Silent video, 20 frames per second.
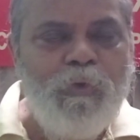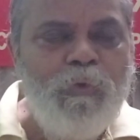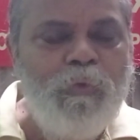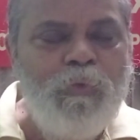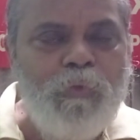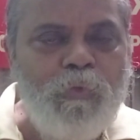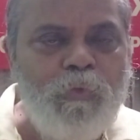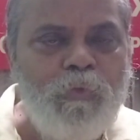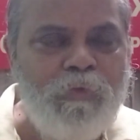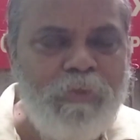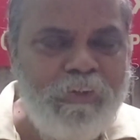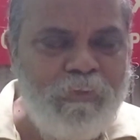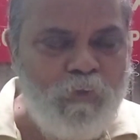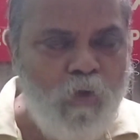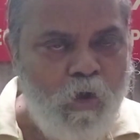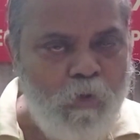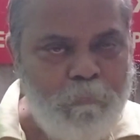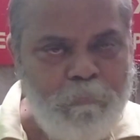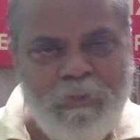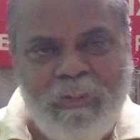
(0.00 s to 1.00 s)
due to
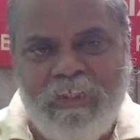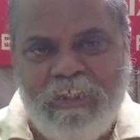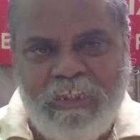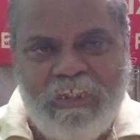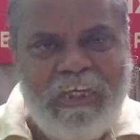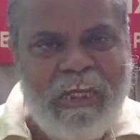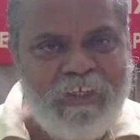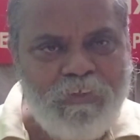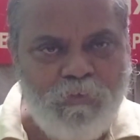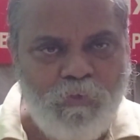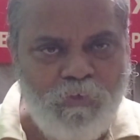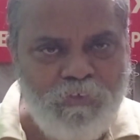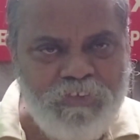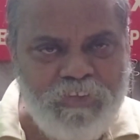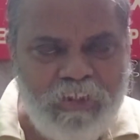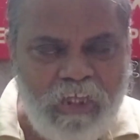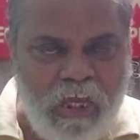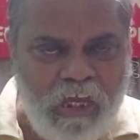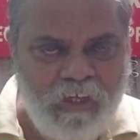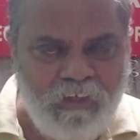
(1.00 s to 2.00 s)
doping,
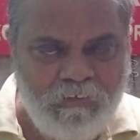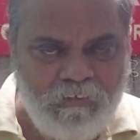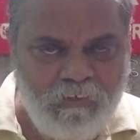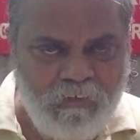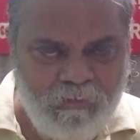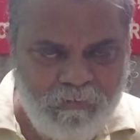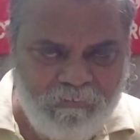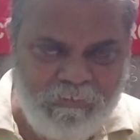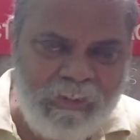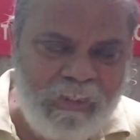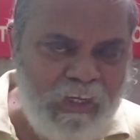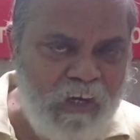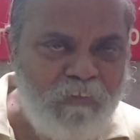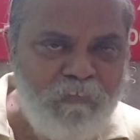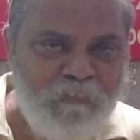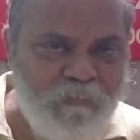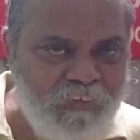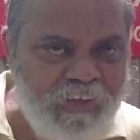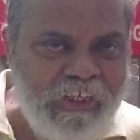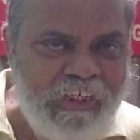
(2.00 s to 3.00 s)
there are
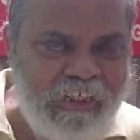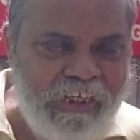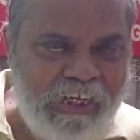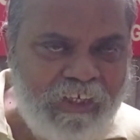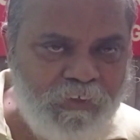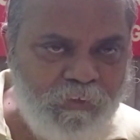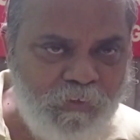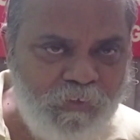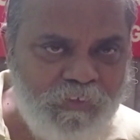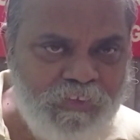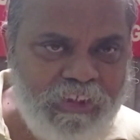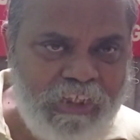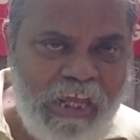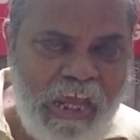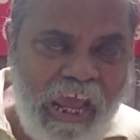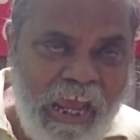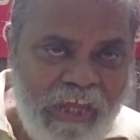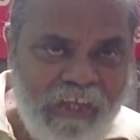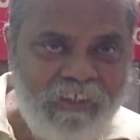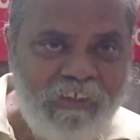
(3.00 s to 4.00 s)
free electrons,
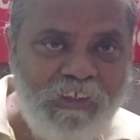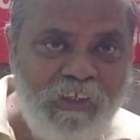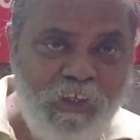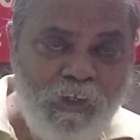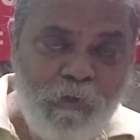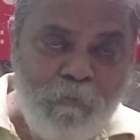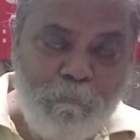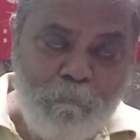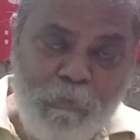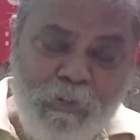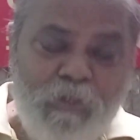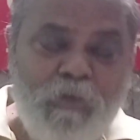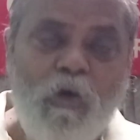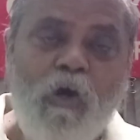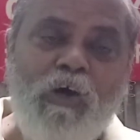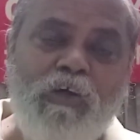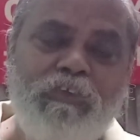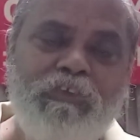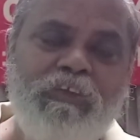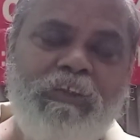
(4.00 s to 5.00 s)
and
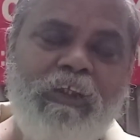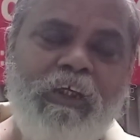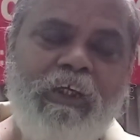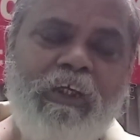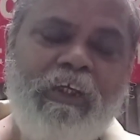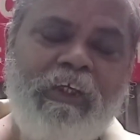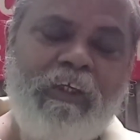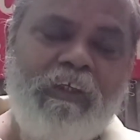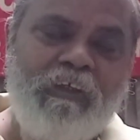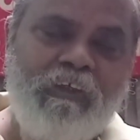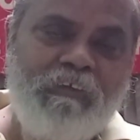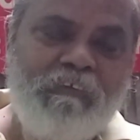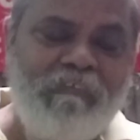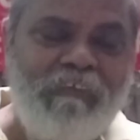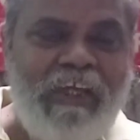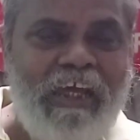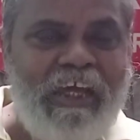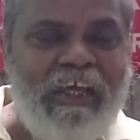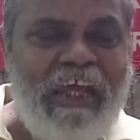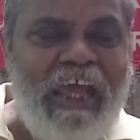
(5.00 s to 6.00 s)
because
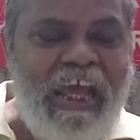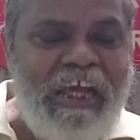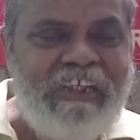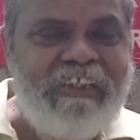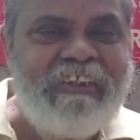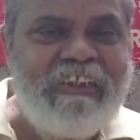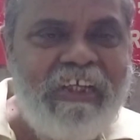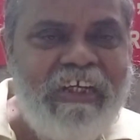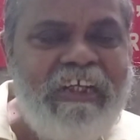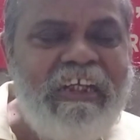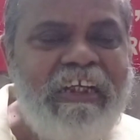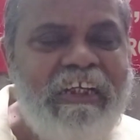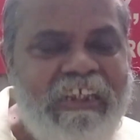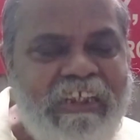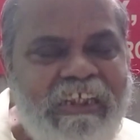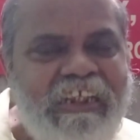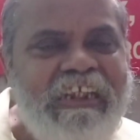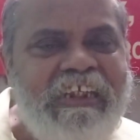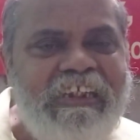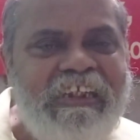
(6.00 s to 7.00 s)
external
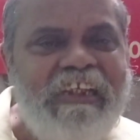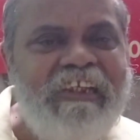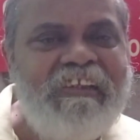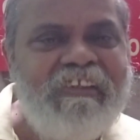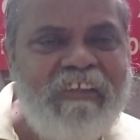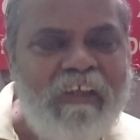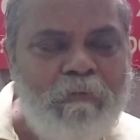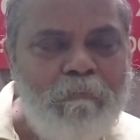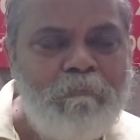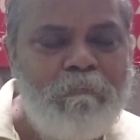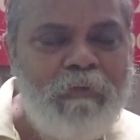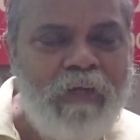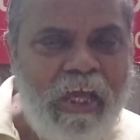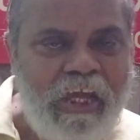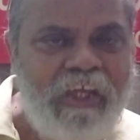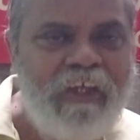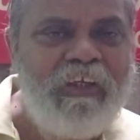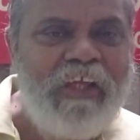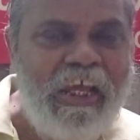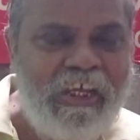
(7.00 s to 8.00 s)
heat is
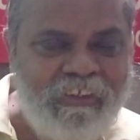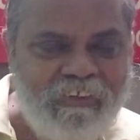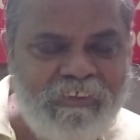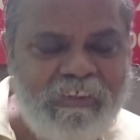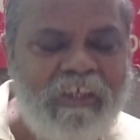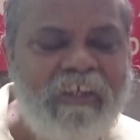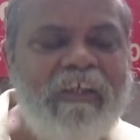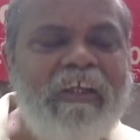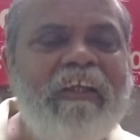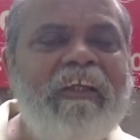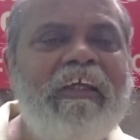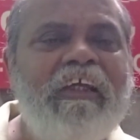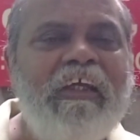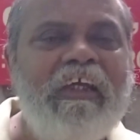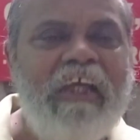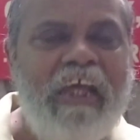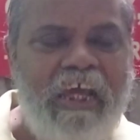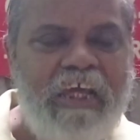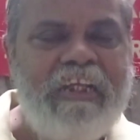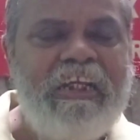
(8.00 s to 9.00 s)
supplied, external
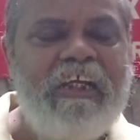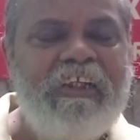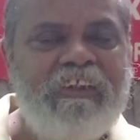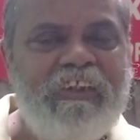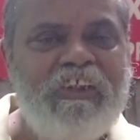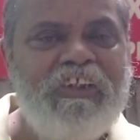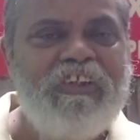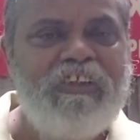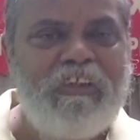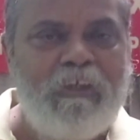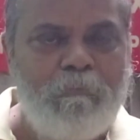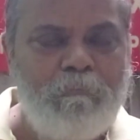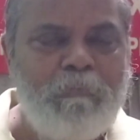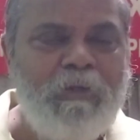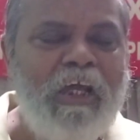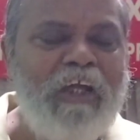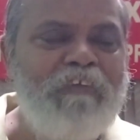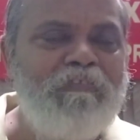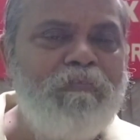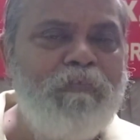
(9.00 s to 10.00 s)
energy is
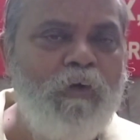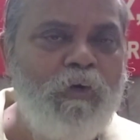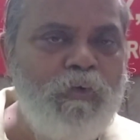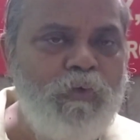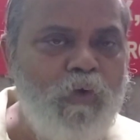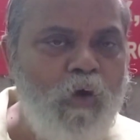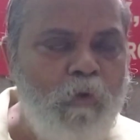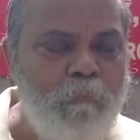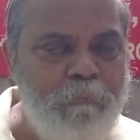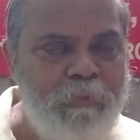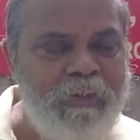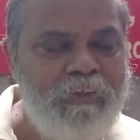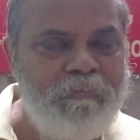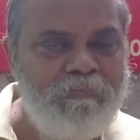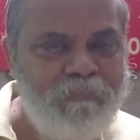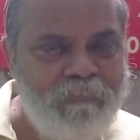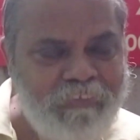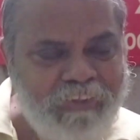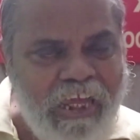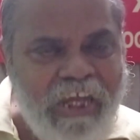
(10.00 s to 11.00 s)
supplied for doping,
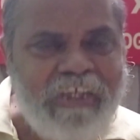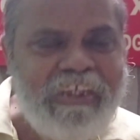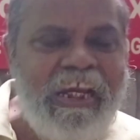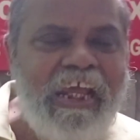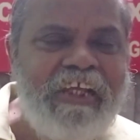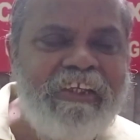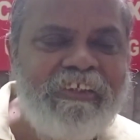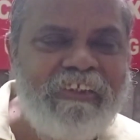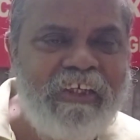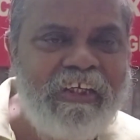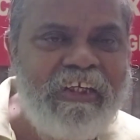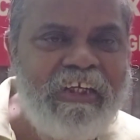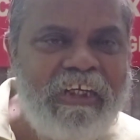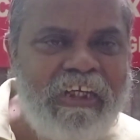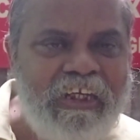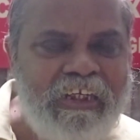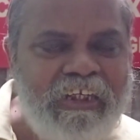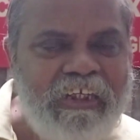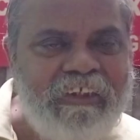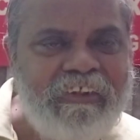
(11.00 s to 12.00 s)
that external
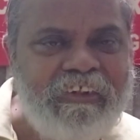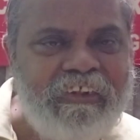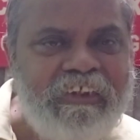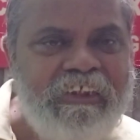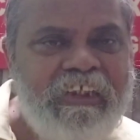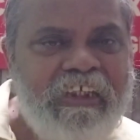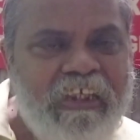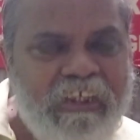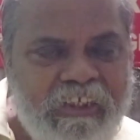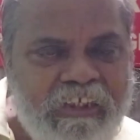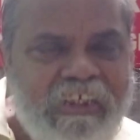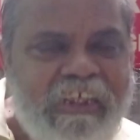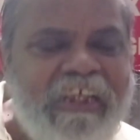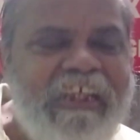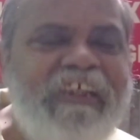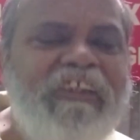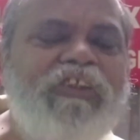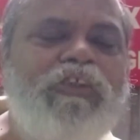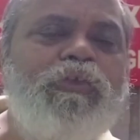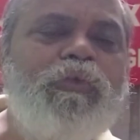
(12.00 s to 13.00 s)
energy
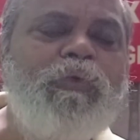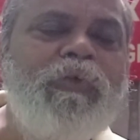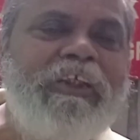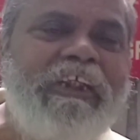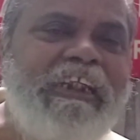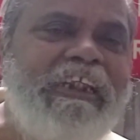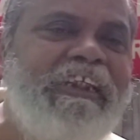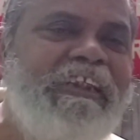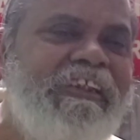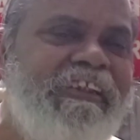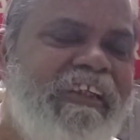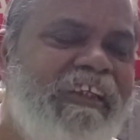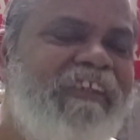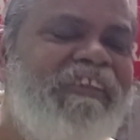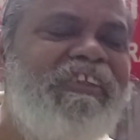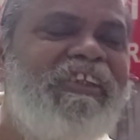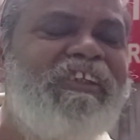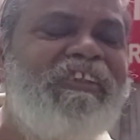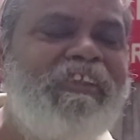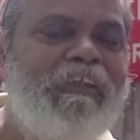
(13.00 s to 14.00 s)
leads to
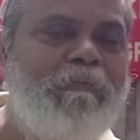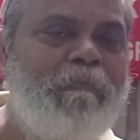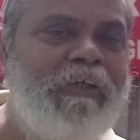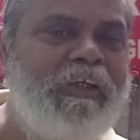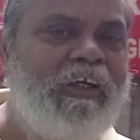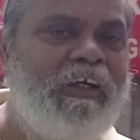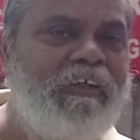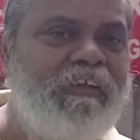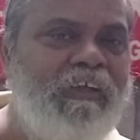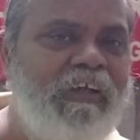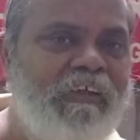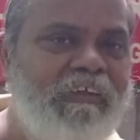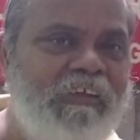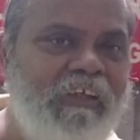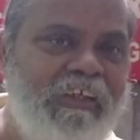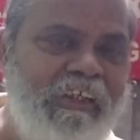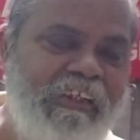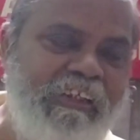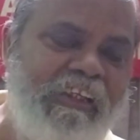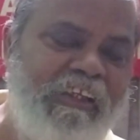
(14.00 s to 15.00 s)
intrinsic
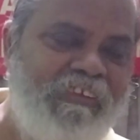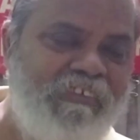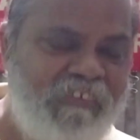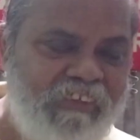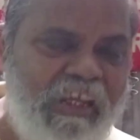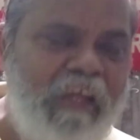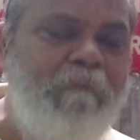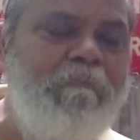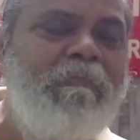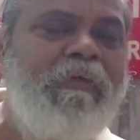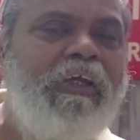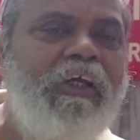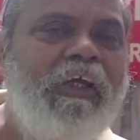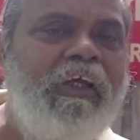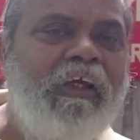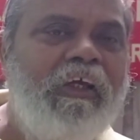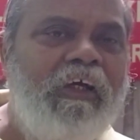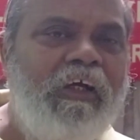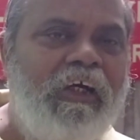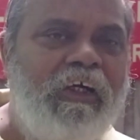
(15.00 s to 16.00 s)
semiconductor in the same
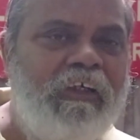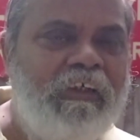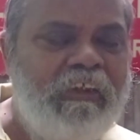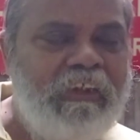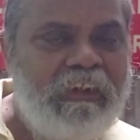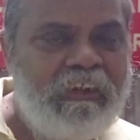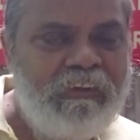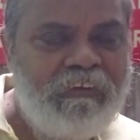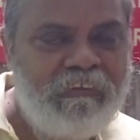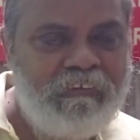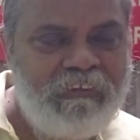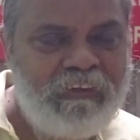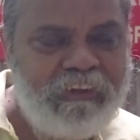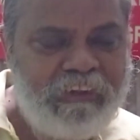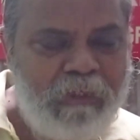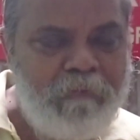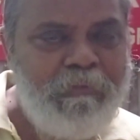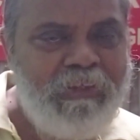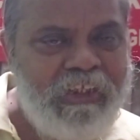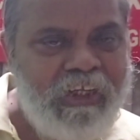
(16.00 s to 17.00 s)

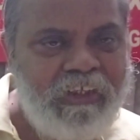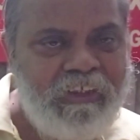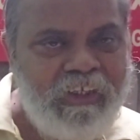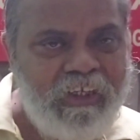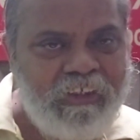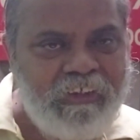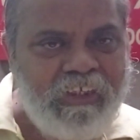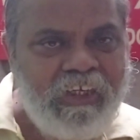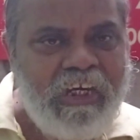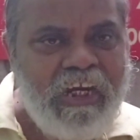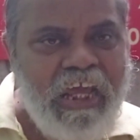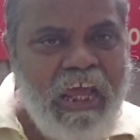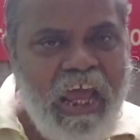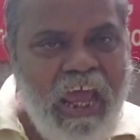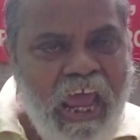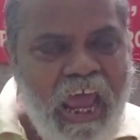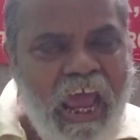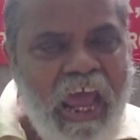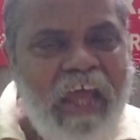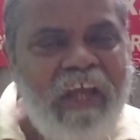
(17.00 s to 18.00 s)
semiconductor,
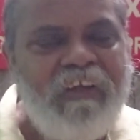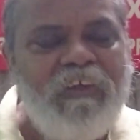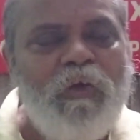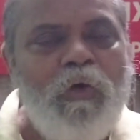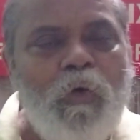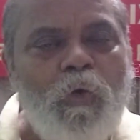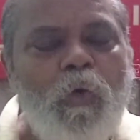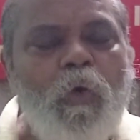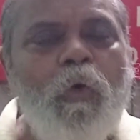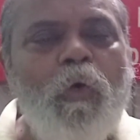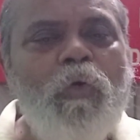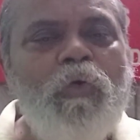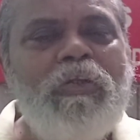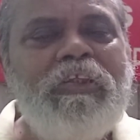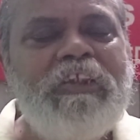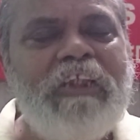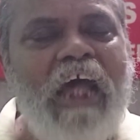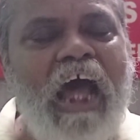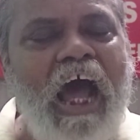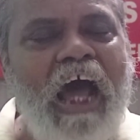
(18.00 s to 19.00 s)
and
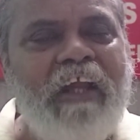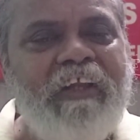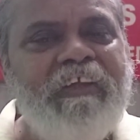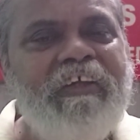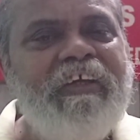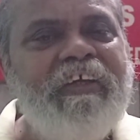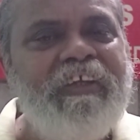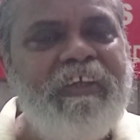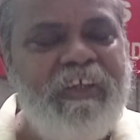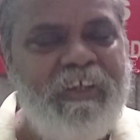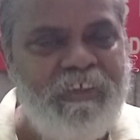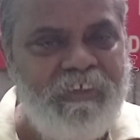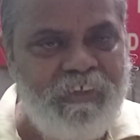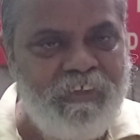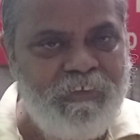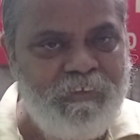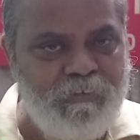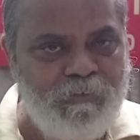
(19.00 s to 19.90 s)
holes are created.